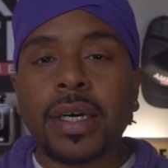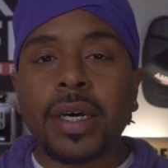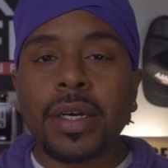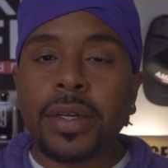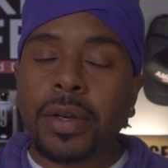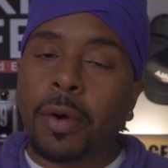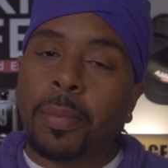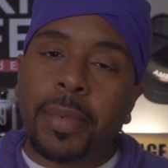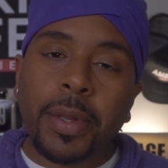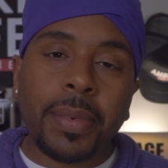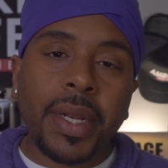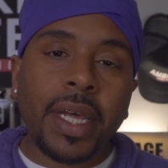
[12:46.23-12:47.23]
you know,
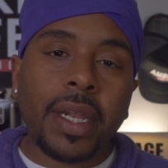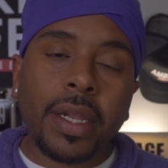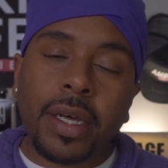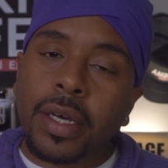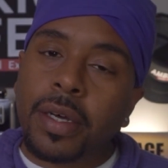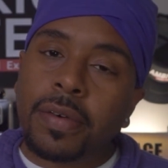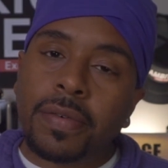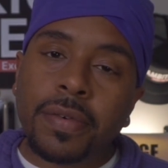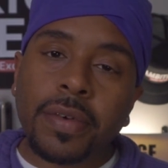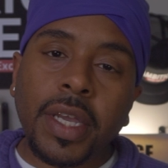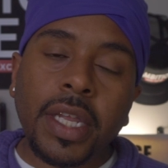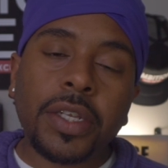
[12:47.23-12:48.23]
people that love
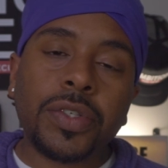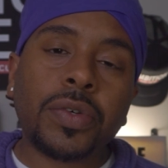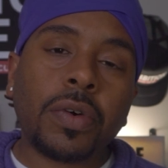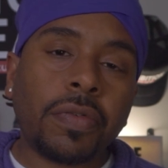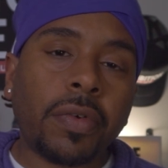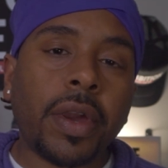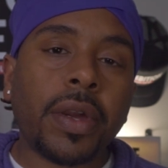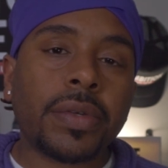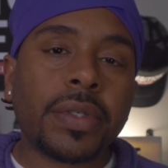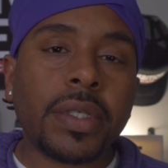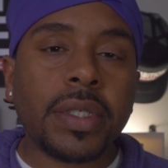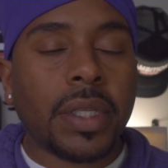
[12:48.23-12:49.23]
and enjoy
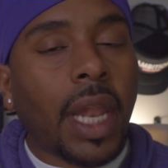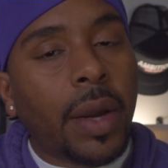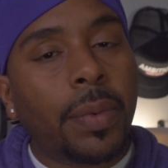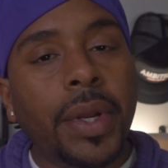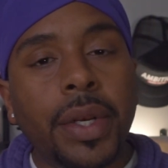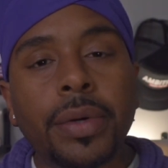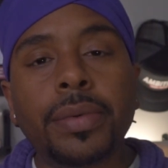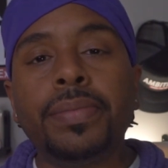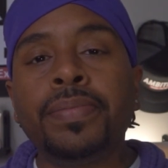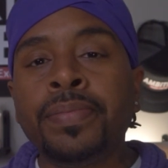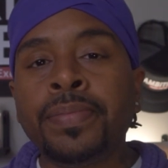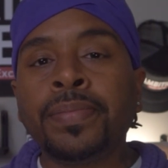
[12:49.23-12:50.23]
fragrances like we do.
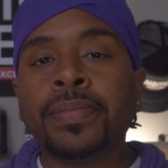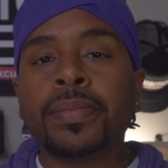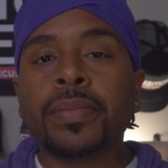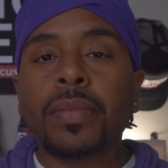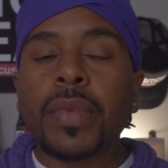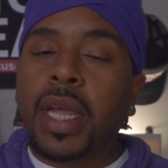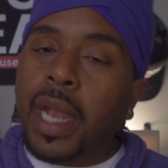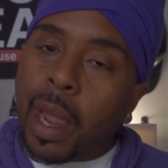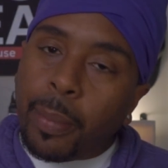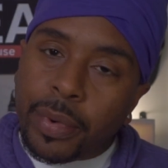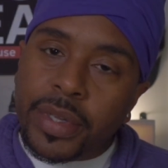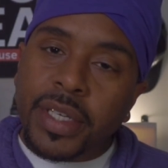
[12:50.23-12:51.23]
And I
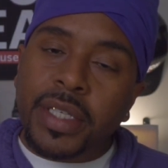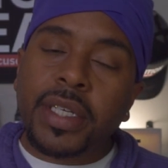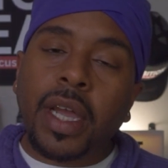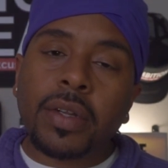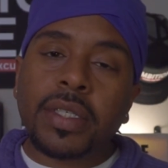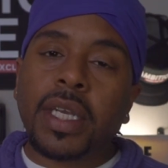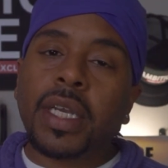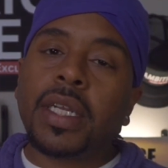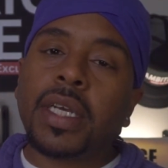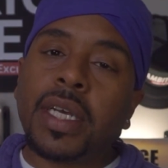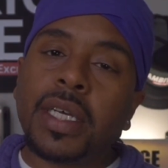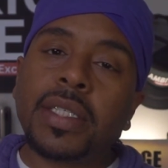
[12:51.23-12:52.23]
appreciate y'all checking the
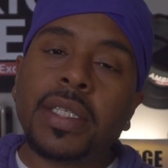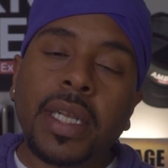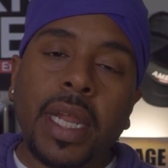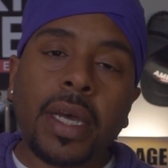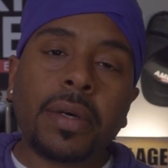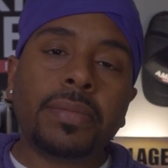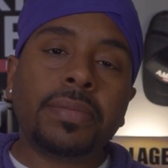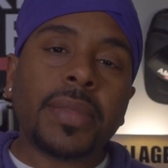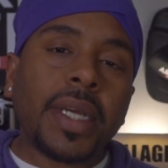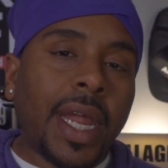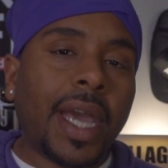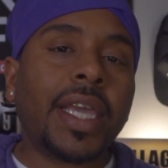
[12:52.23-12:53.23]
content out,
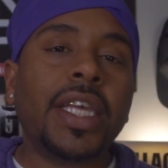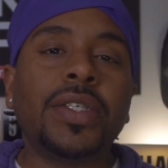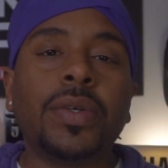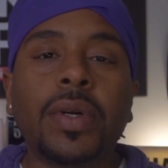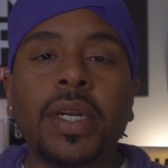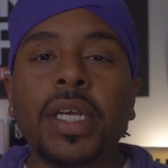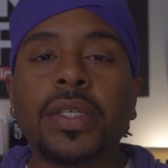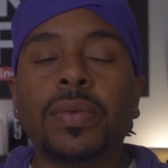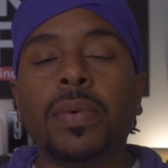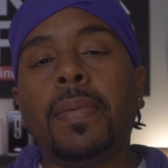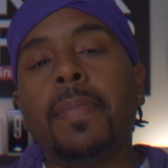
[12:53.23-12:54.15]
and I'll catch you on the next one.